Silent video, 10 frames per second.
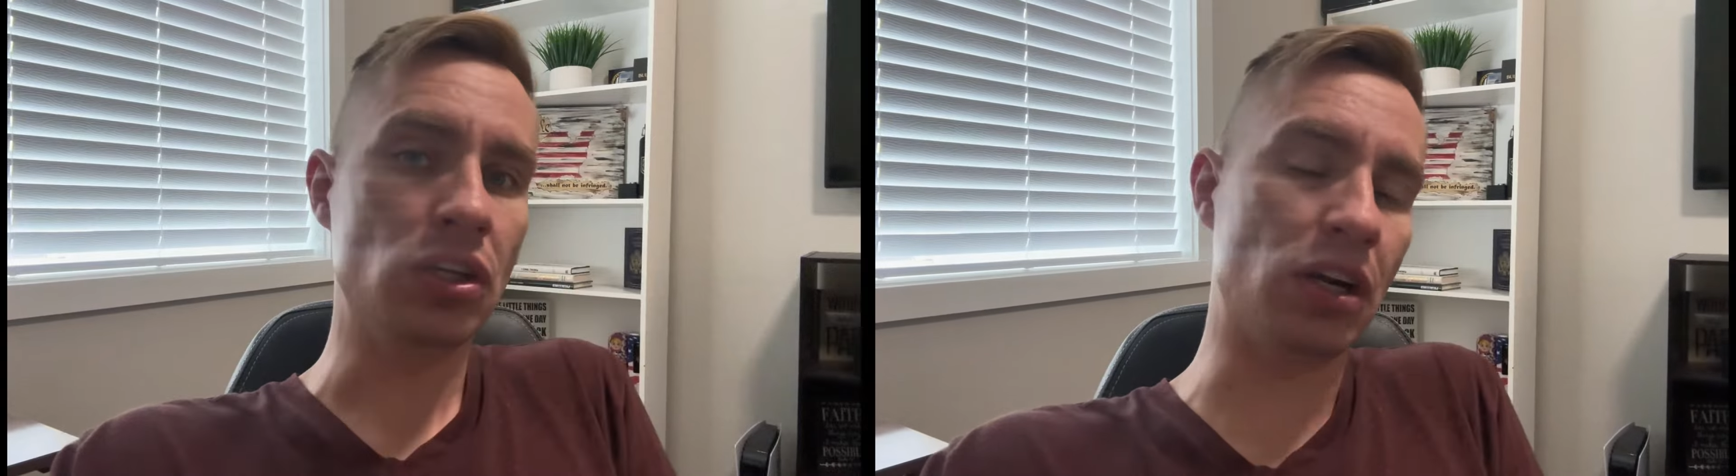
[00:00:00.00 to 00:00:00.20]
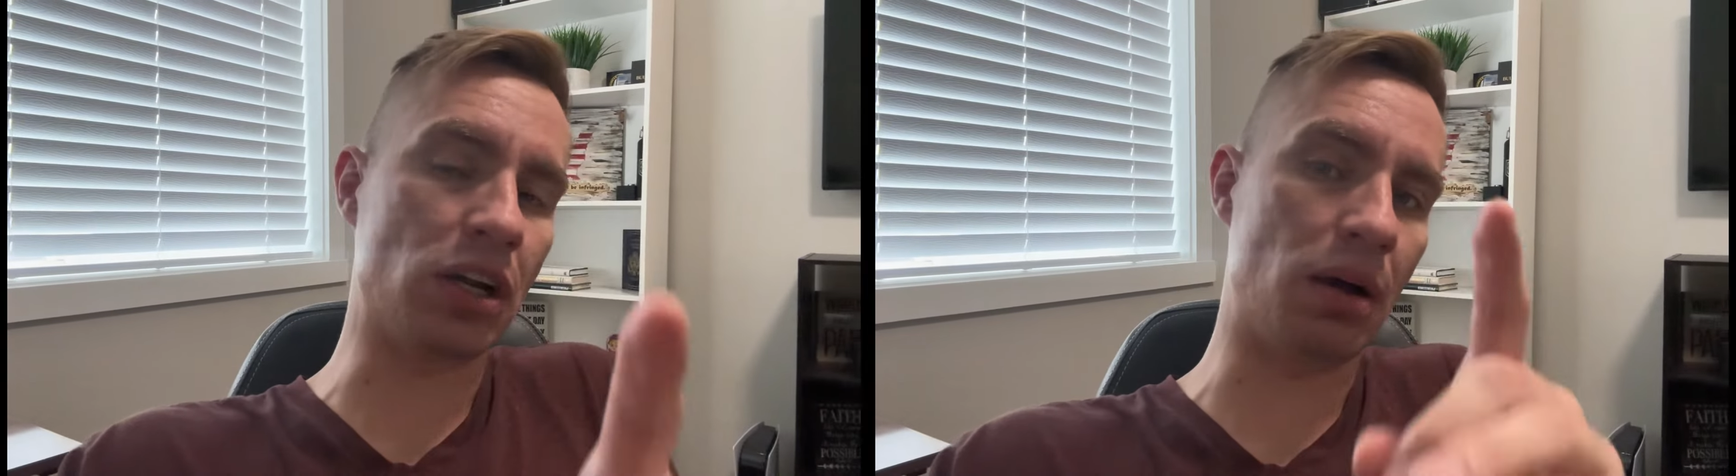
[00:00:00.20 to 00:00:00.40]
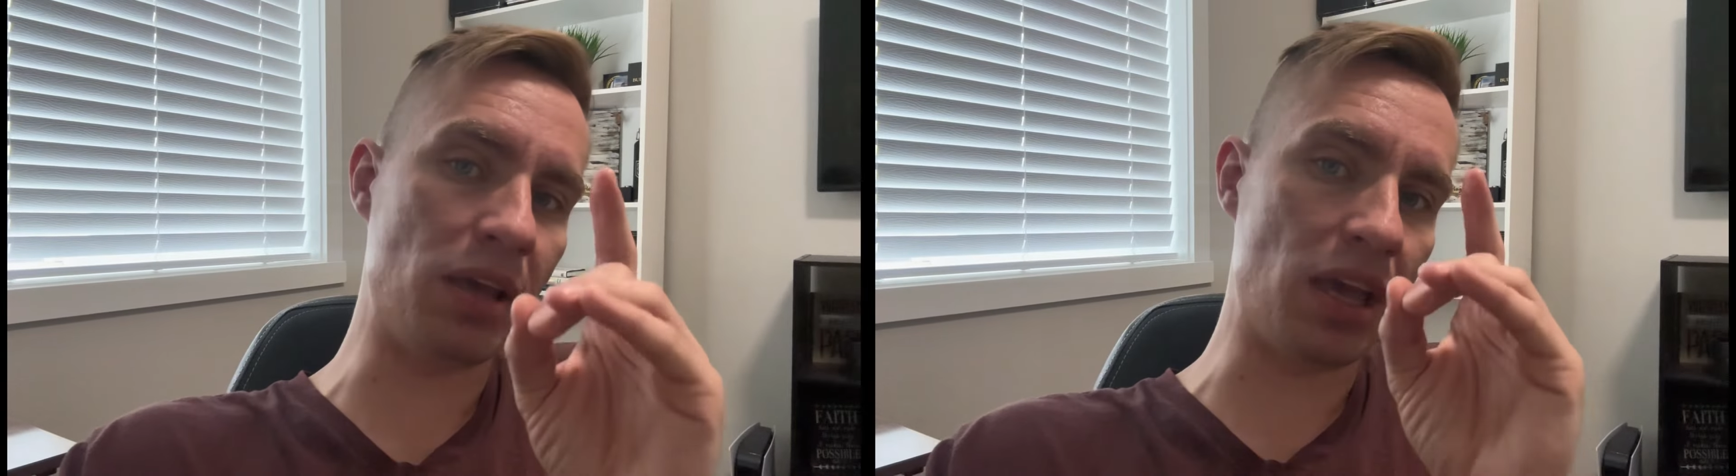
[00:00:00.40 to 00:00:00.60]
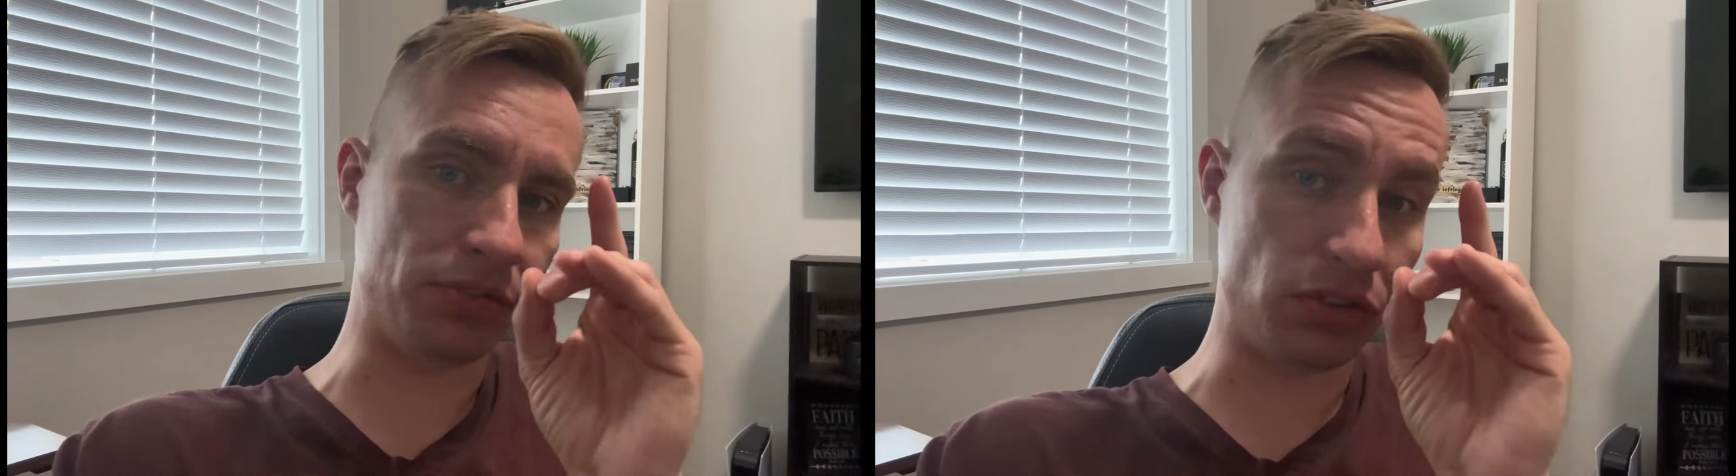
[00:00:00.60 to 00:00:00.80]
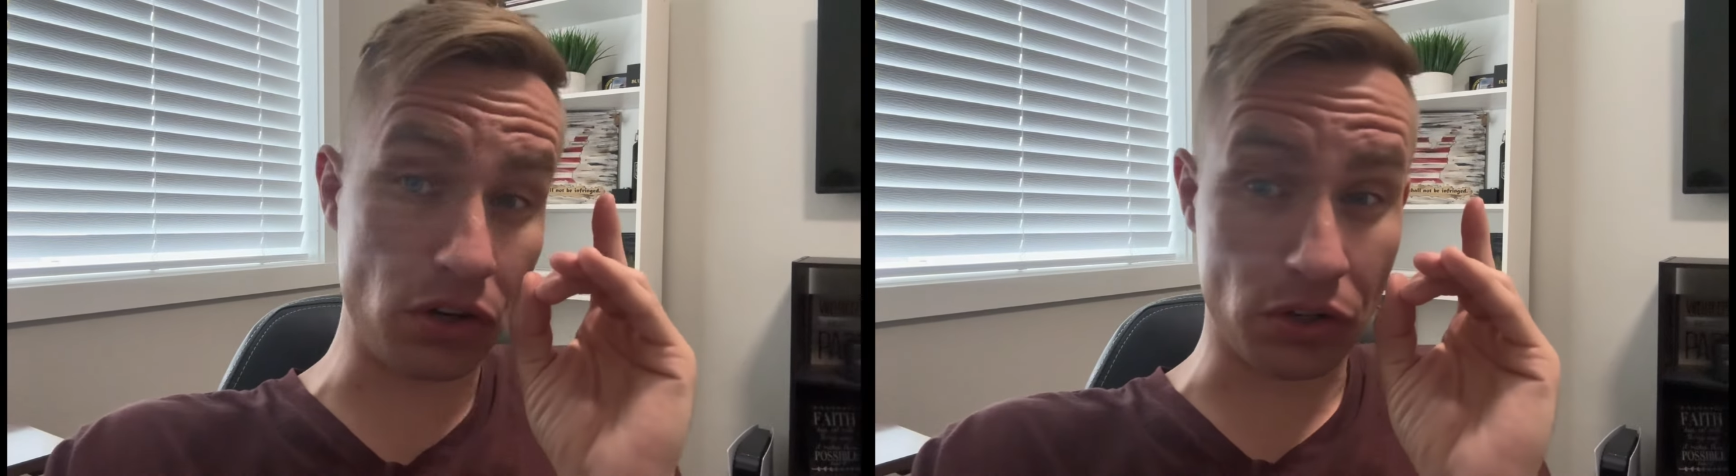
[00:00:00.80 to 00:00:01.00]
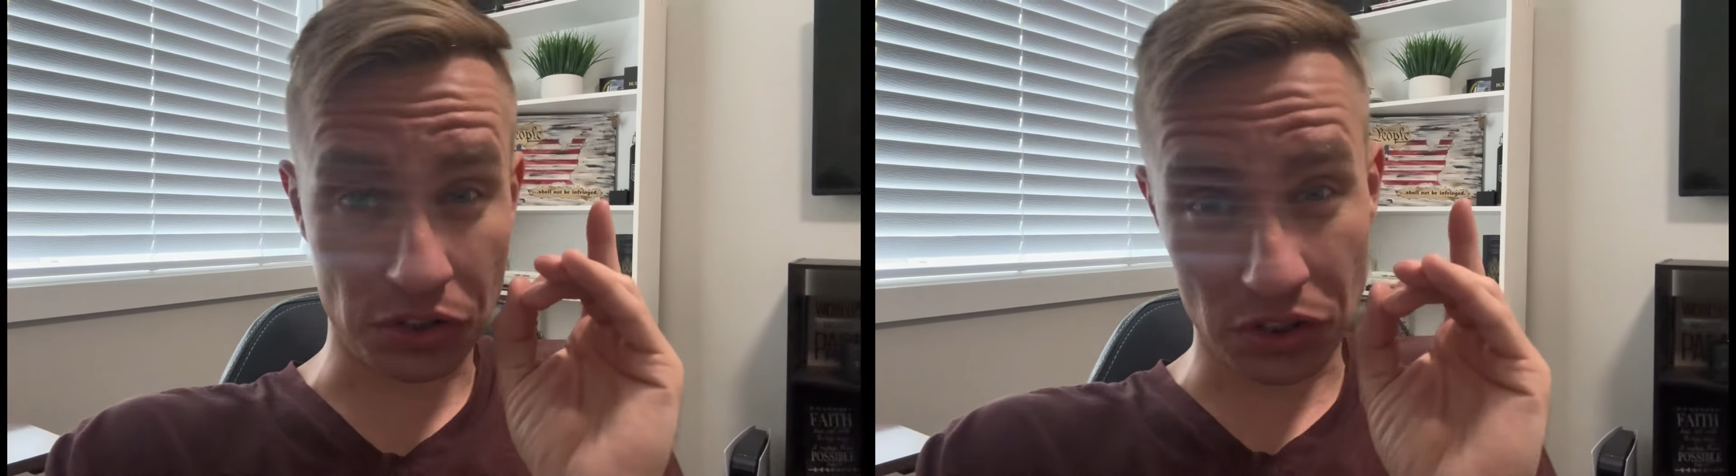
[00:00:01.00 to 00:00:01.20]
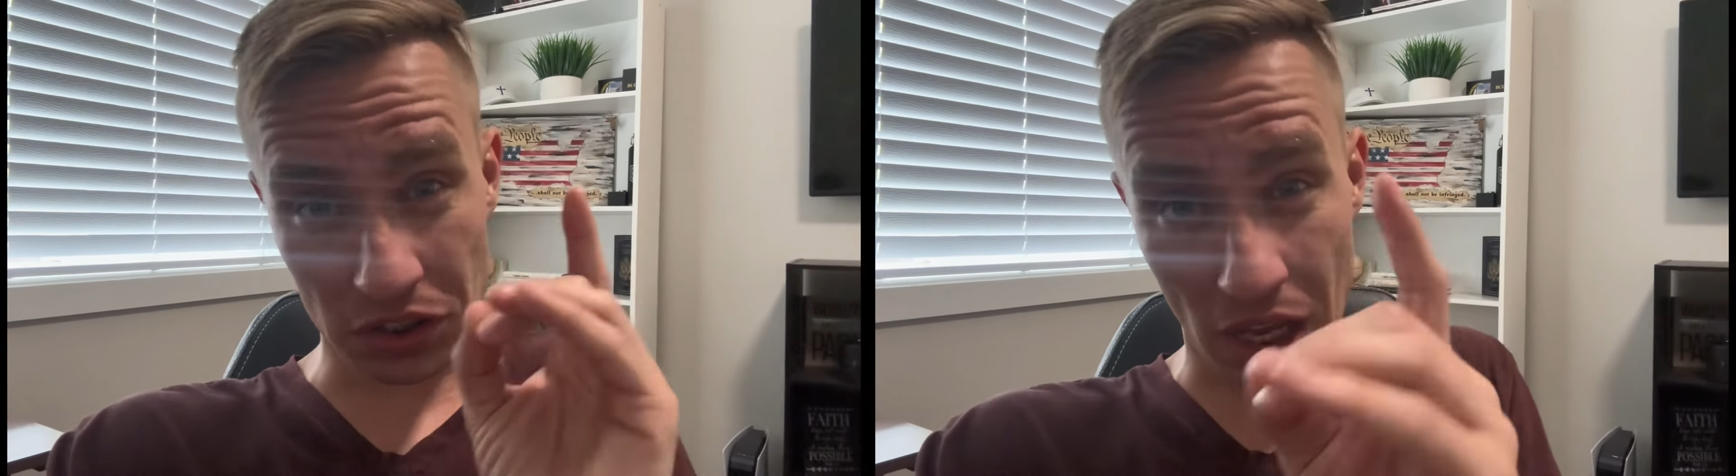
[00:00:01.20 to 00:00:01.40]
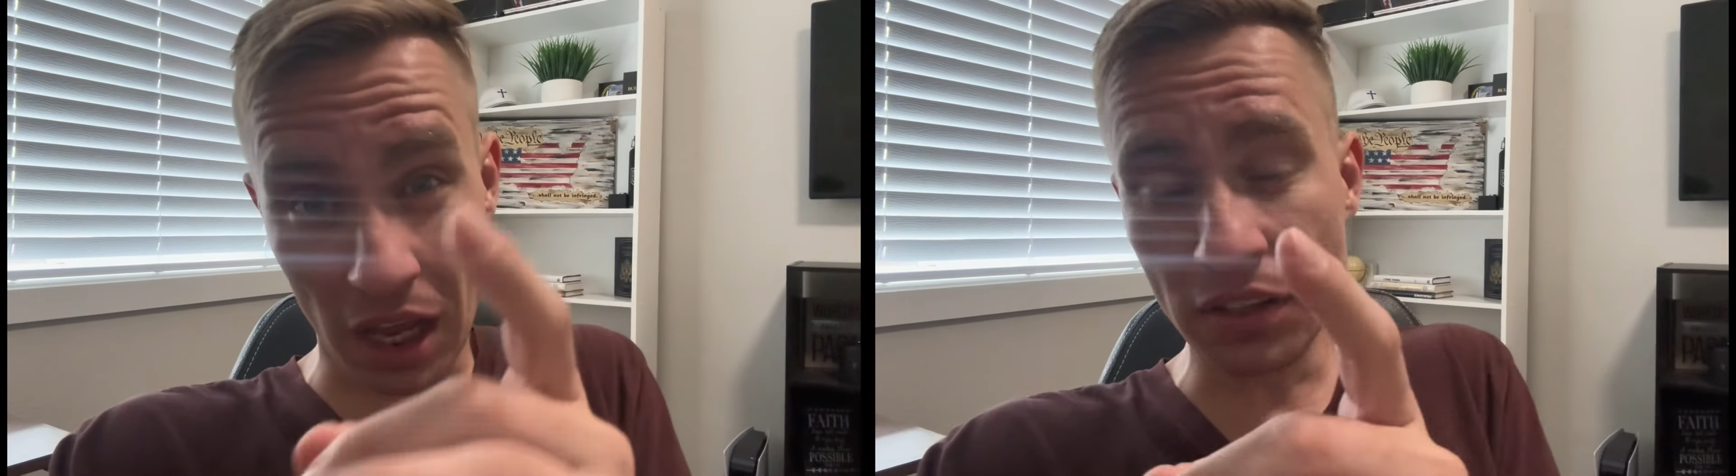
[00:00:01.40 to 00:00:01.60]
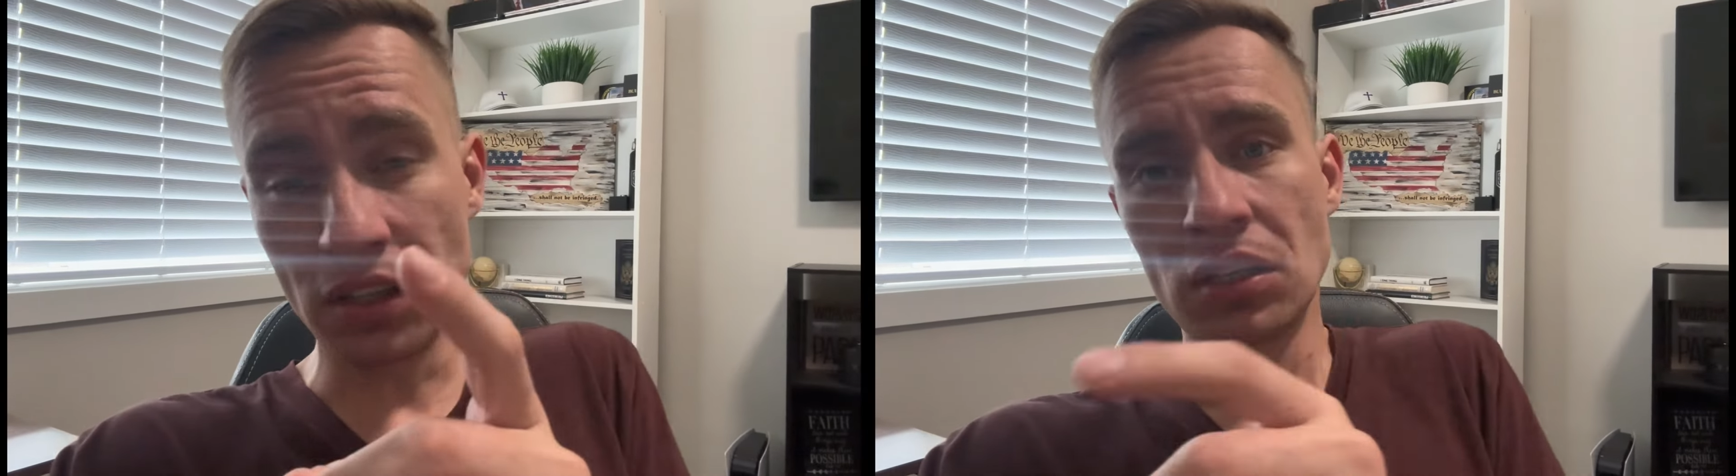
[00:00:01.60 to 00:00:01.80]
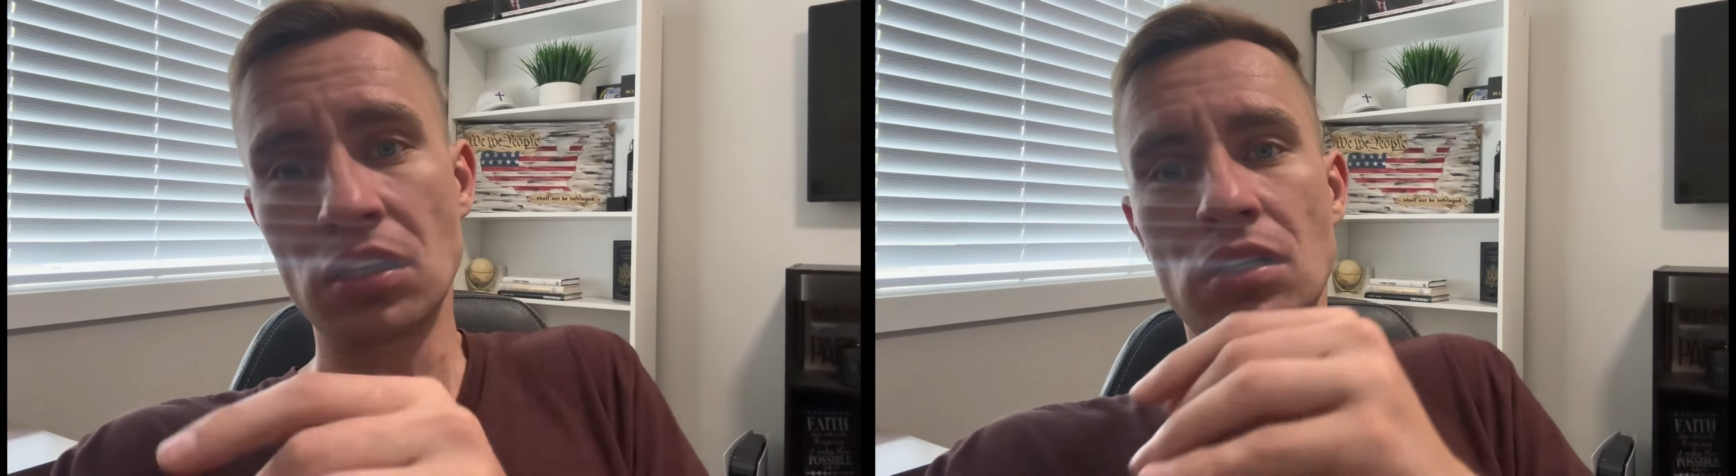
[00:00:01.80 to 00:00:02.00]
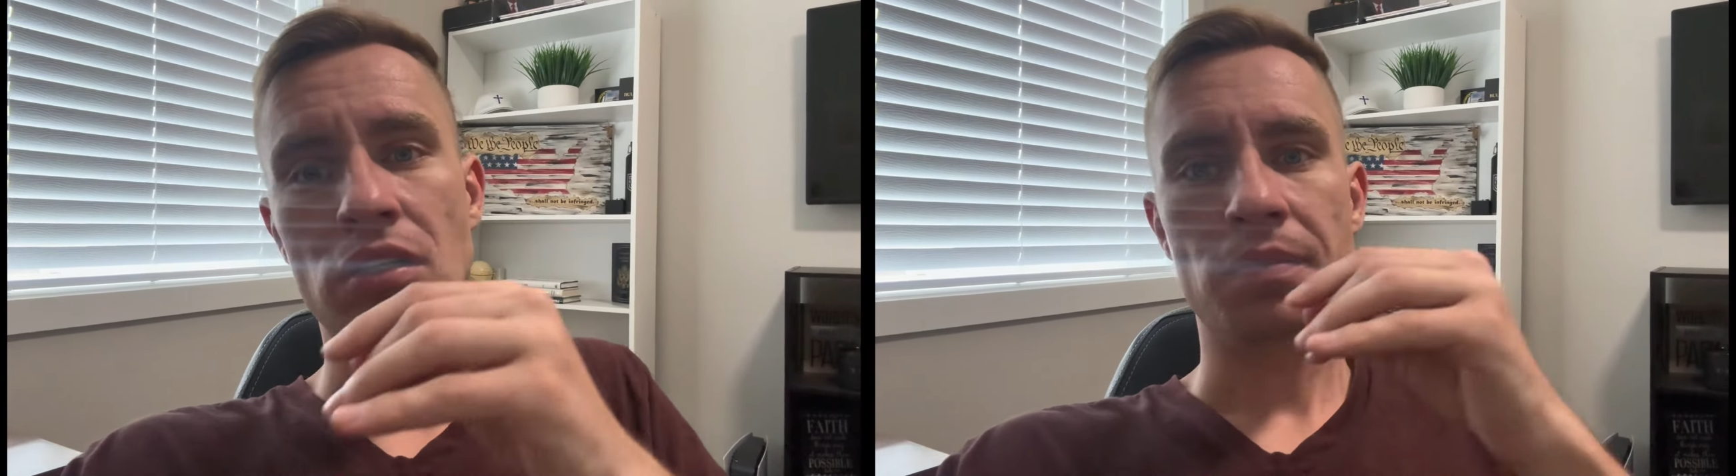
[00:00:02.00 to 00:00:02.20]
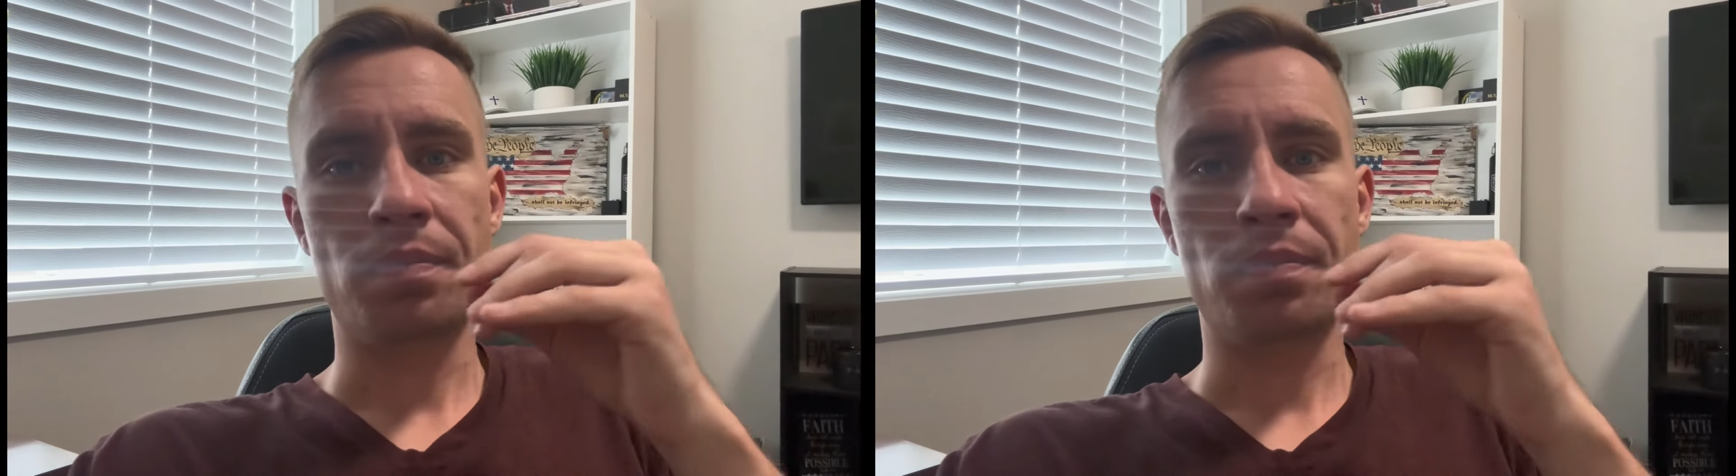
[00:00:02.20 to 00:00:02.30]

They're coming after your son.